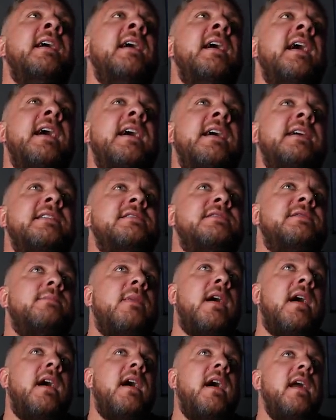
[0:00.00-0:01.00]
is
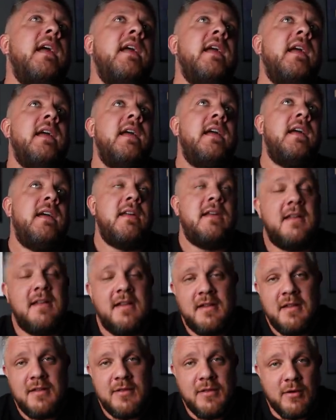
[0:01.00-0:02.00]
my
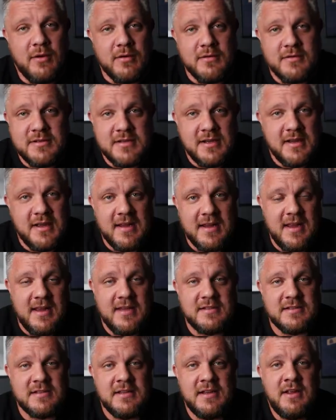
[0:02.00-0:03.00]
thoughts, I
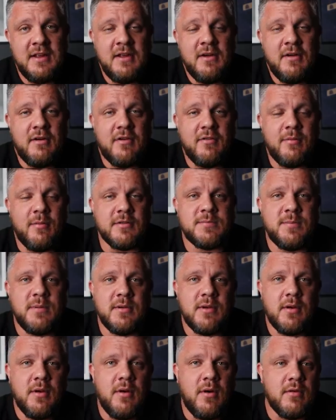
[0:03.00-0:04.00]
guess, of what's
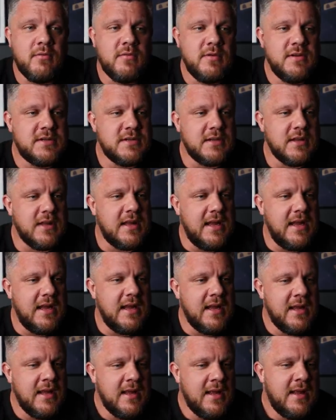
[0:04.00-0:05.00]
been going on
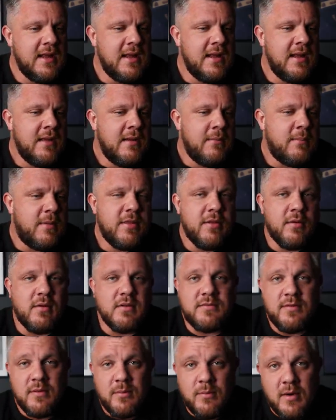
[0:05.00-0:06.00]
recently, my
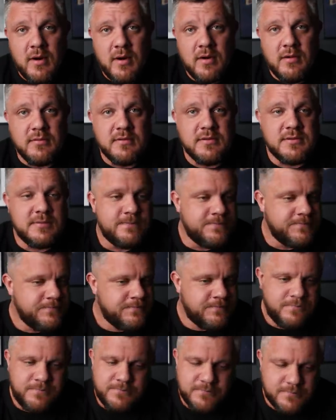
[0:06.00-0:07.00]
thoughts for Worlds,
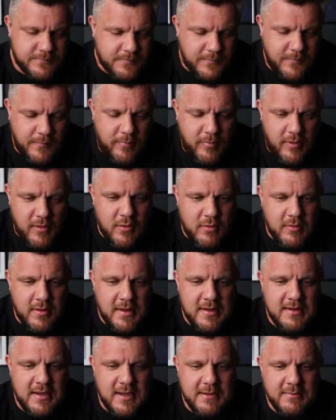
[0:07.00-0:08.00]

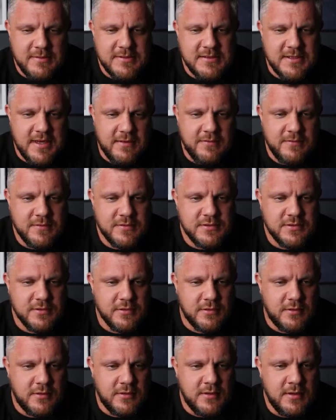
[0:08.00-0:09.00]
all that type of stuff.
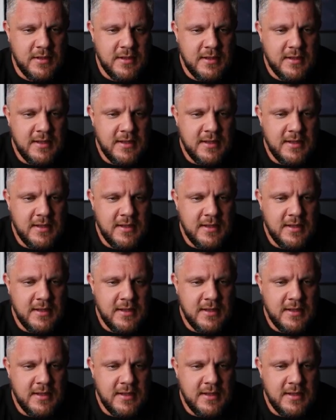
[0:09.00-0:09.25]
So